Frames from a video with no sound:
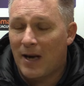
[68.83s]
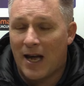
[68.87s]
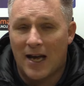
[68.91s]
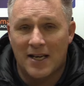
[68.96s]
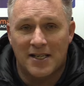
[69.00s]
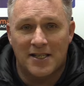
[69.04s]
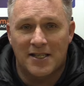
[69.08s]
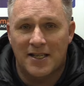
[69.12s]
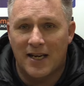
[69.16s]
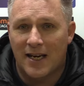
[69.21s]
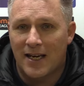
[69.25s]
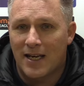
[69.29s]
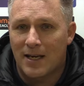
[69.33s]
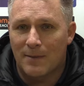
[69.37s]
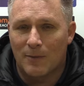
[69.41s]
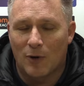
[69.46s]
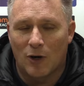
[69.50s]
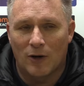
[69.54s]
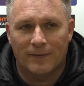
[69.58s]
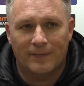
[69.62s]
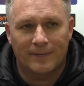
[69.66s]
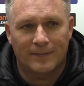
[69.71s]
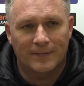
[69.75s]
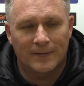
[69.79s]
We had to take him
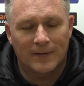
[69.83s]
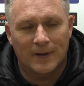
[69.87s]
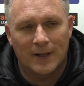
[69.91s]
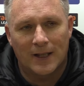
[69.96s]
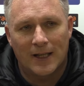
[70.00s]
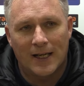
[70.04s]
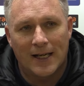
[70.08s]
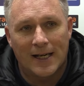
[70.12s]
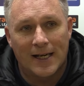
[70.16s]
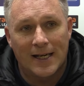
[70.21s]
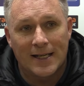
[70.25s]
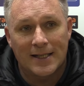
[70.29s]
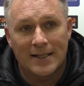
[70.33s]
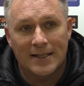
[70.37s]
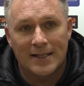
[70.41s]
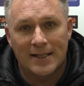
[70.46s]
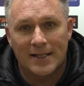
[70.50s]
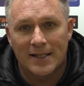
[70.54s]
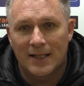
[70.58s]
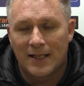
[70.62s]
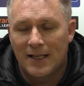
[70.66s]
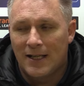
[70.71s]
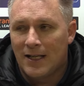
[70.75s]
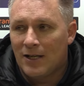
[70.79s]
off,
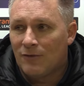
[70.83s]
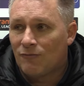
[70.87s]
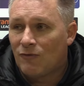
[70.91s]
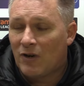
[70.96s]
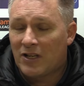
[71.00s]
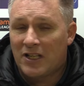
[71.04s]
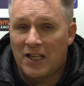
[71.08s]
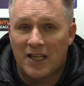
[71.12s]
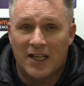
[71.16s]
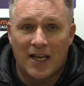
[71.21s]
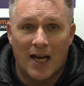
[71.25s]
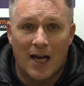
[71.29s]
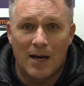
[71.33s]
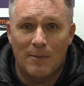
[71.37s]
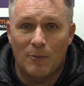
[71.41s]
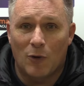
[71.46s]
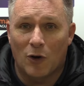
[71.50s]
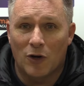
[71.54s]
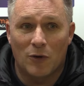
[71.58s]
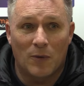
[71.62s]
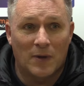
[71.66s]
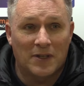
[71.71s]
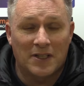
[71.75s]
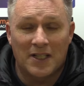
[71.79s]
and Ricky came
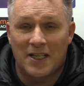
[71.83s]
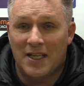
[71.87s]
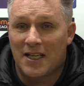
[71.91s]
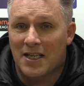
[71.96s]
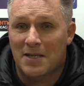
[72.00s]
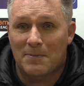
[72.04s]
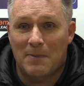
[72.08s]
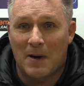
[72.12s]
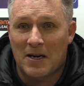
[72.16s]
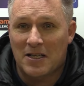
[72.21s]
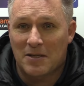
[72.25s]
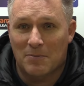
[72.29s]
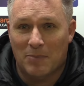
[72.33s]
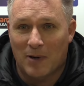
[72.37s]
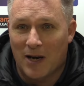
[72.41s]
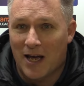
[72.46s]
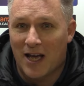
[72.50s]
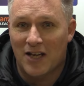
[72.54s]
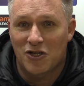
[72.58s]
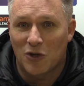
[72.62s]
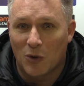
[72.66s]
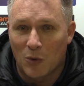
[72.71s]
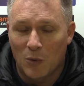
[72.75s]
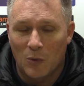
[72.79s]
on, who I didn't expect to
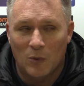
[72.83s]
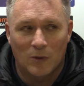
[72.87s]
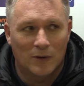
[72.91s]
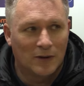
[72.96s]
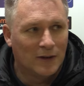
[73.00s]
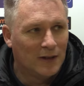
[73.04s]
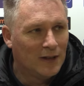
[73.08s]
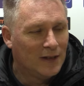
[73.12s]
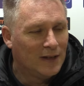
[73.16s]
play at all,